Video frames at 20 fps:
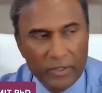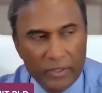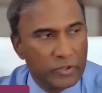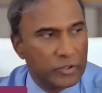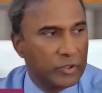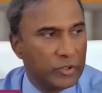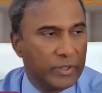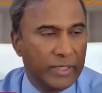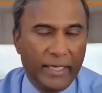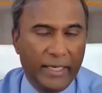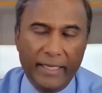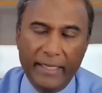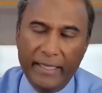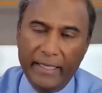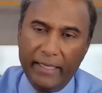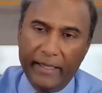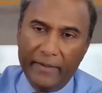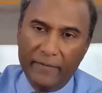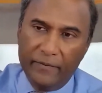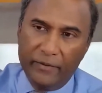So you got to
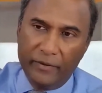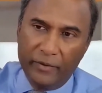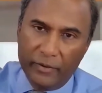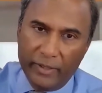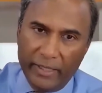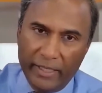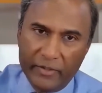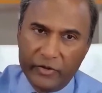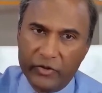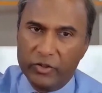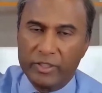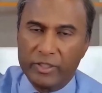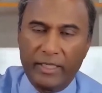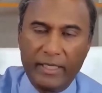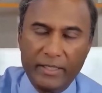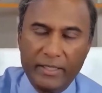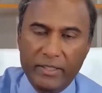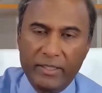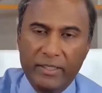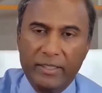have, you're
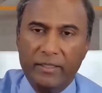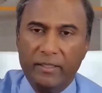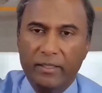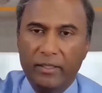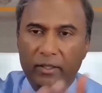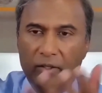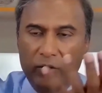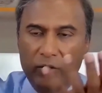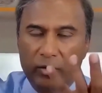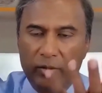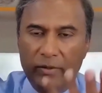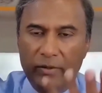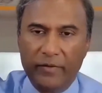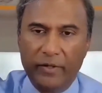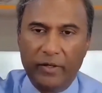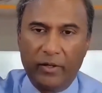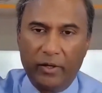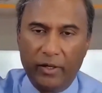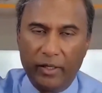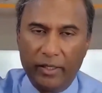exercising, you have
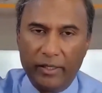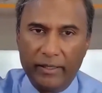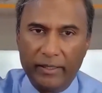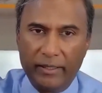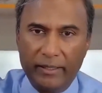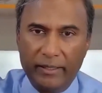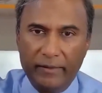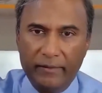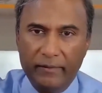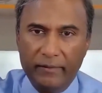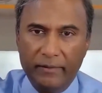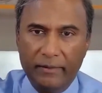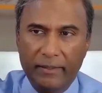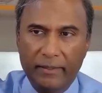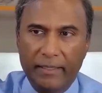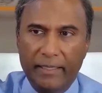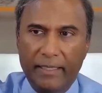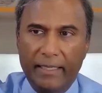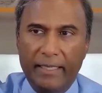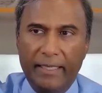the arginine,
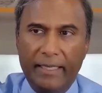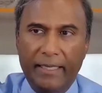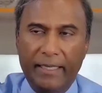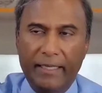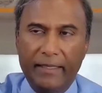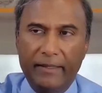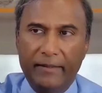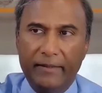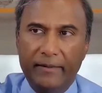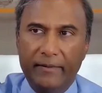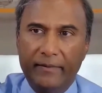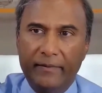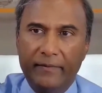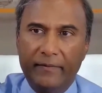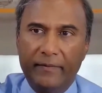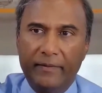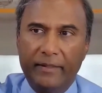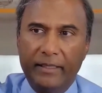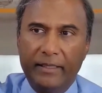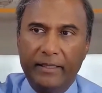and
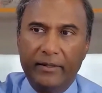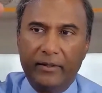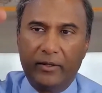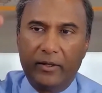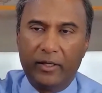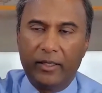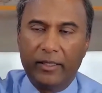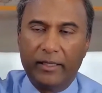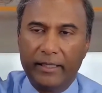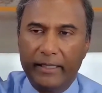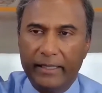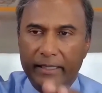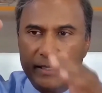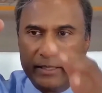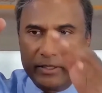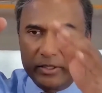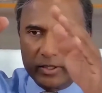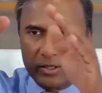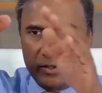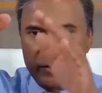the arginine
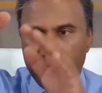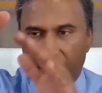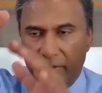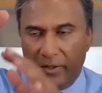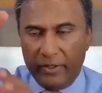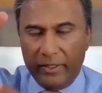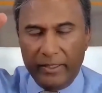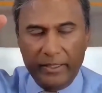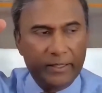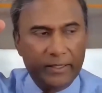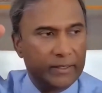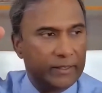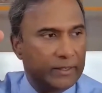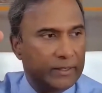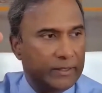gets converted